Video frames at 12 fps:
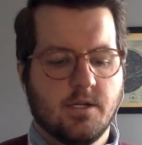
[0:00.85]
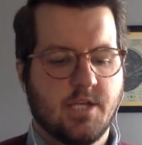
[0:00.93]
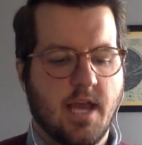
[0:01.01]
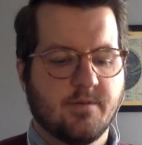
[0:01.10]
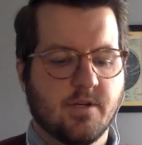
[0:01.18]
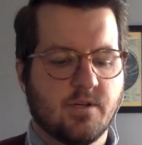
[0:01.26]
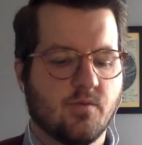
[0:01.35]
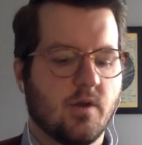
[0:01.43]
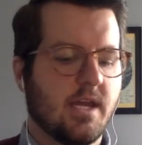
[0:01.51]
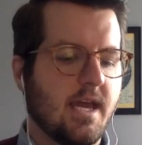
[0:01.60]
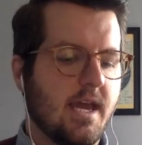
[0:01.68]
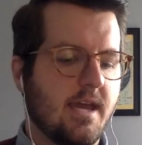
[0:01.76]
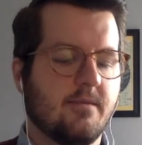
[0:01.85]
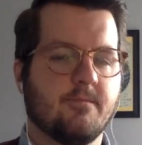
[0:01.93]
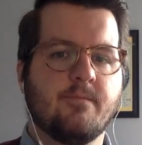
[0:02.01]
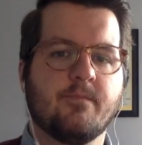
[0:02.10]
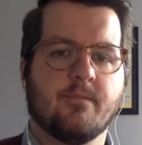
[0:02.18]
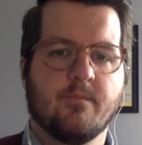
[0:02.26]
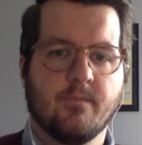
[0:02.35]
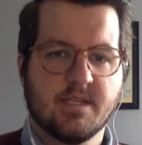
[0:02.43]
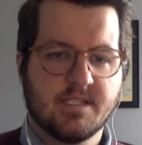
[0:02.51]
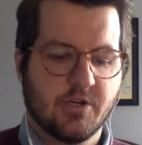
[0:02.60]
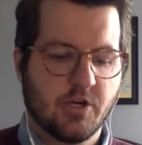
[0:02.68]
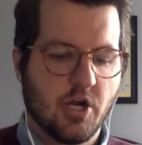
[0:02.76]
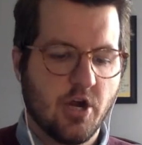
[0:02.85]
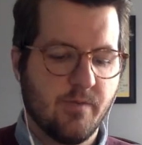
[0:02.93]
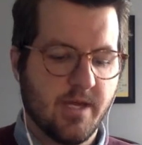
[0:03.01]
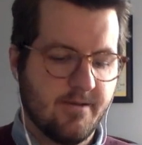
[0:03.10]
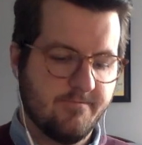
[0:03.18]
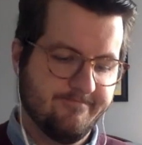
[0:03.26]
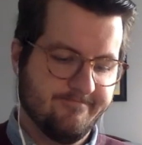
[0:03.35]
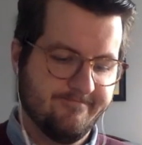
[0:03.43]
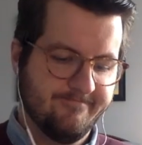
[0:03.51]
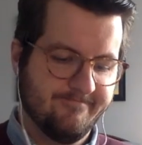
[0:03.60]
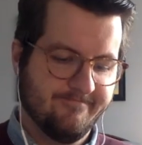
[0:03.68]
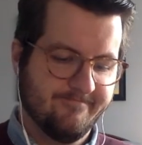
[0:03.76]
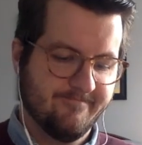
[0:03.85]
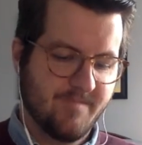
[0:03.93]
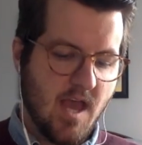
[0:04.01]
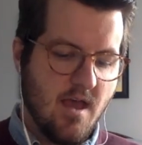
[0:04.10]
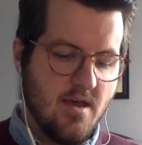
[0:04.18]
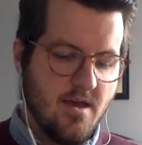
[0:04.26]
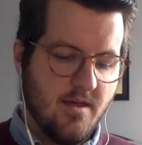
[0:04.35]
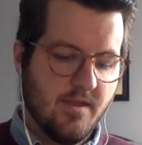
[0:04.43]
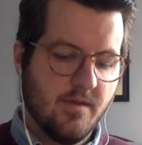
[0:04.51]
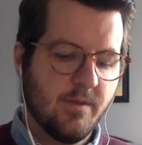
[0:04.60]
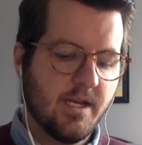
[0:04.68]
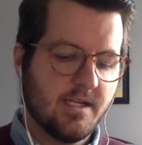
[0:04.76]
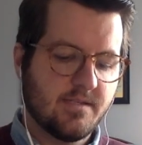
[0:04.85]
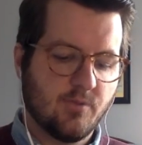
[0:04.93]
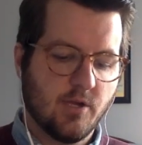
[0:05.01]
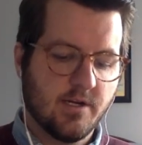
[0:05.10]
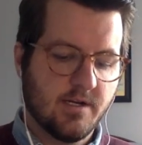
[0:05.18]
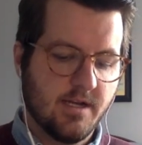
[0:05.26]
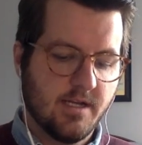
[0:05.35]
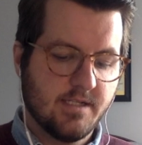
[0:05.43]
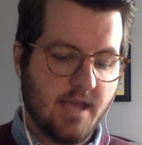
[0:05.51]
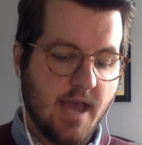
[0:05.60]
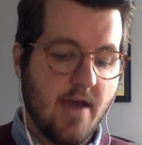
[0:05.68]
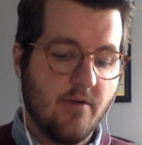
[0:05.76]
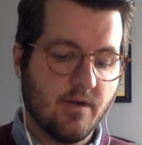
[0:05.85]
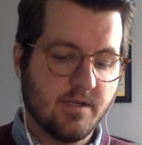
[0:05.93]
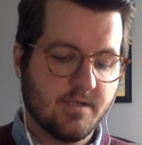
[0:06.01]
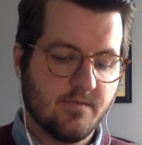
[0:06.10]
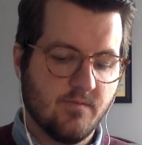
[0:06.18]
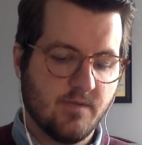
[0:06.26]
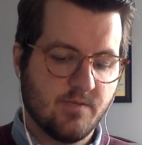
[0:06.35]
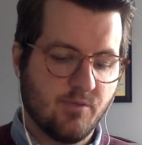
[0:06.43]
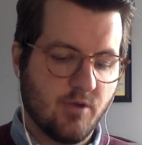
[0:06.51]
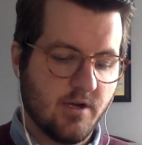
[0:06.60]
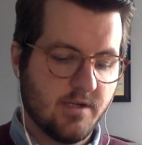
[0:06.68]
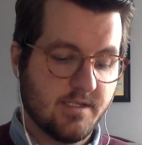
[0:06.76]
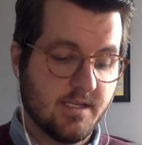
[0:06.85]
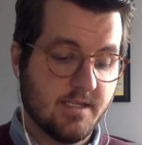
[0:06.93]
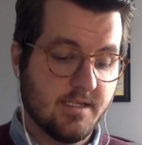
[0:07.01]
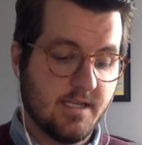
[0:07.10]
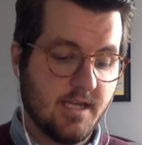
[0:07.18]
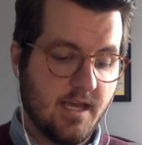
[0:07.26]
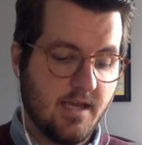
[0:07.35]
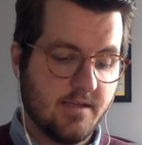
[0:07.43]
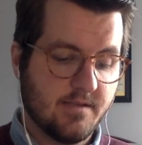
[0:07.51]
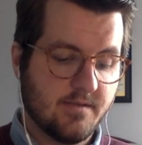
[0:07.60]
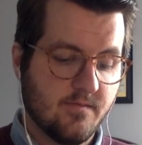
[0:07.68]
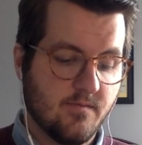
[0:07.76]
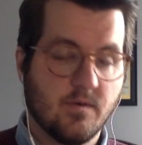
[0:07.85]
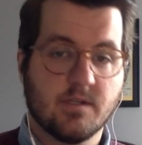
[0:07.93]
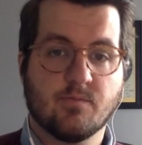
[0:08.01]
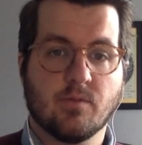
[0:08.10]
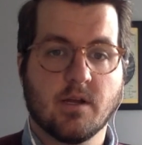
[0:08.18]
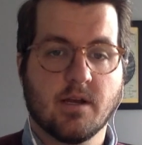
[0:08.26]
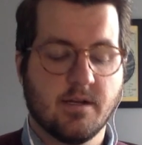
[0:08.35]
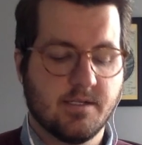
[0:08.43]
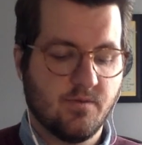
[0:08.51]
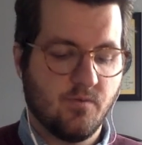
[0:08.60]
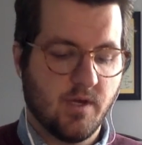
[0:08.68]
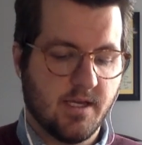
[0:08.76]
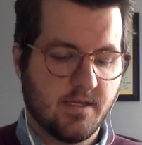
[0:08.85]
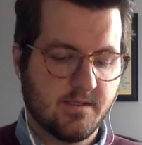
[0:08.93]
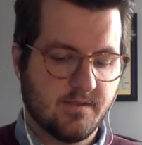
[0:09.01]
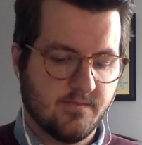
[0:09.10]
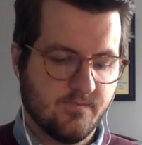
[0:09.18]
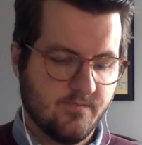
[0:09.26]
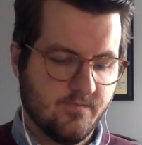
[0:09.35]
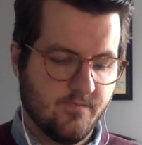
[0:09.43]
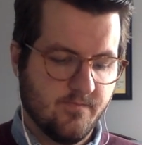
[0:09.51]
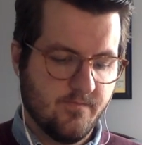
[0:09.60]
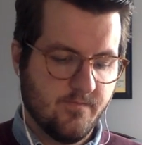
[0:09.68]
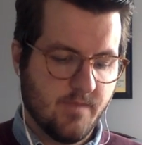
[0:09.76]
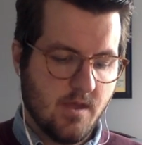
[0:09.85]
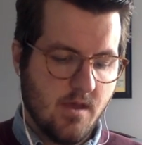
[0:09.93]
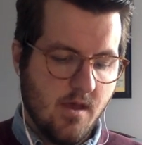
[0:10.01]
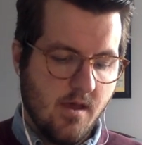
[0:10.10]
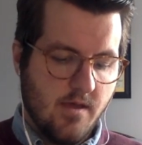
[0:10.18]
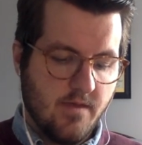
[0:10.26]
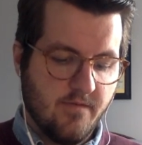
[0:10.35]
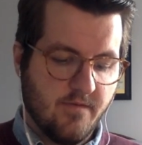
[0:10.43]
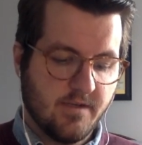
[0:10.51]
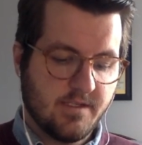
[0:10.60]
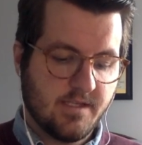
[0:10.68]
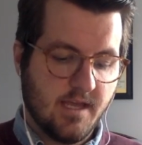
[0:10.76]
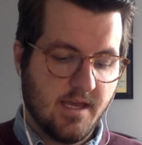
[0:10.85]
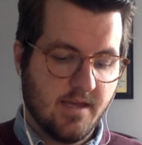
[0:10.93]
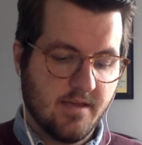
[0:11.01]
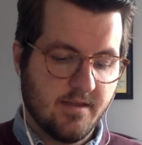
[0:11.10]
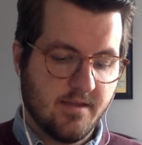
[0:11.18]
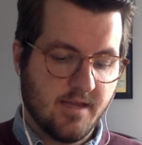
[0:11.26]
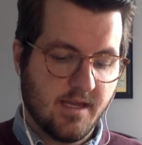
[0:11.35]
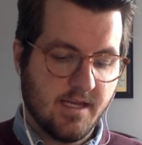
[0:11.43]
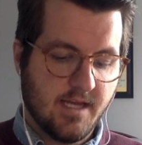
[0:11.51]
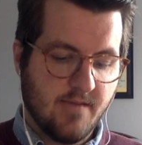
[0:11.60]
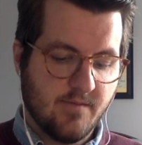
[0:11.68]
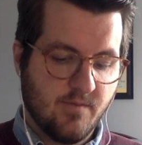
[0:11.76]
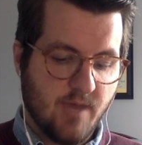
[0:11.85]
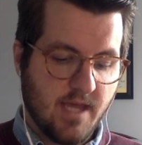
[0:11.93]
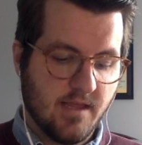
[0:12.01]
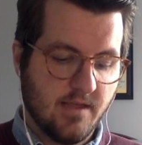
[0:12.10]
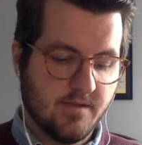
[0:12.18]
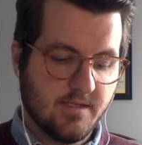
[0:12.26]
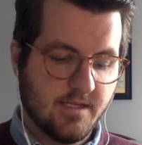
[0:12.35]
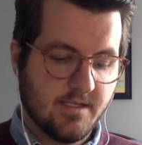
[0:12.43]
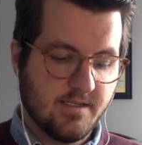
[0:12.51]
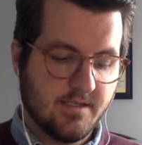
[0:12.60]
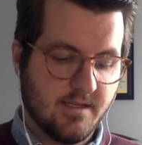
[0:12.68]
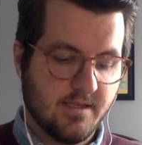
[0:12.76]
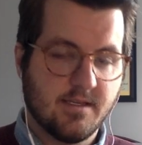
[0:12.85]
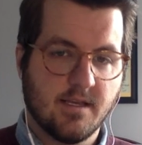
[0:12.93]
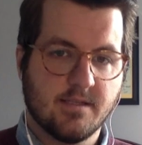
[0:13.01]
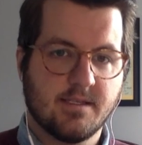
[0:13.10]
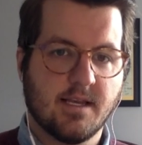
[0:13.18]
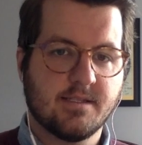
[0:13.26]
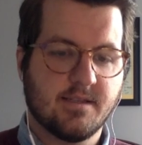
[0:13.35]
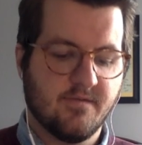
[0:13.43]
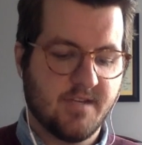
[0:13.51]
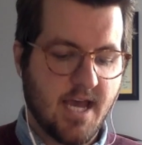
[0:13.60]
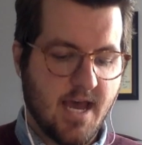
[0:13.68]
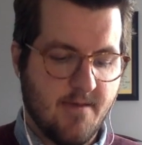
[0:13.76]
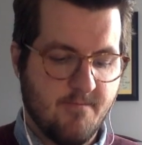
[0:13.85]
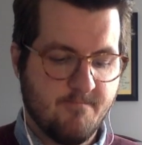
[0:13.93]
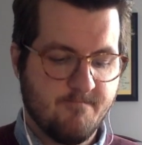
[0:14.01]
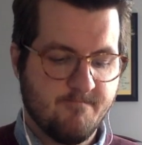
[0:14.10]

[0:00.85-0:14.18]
Chapter 28 Mr. Kermit. The minutes blur into hours, which blurs into days, which blur into weeks. The first thing the condemned man loses is his sense of time.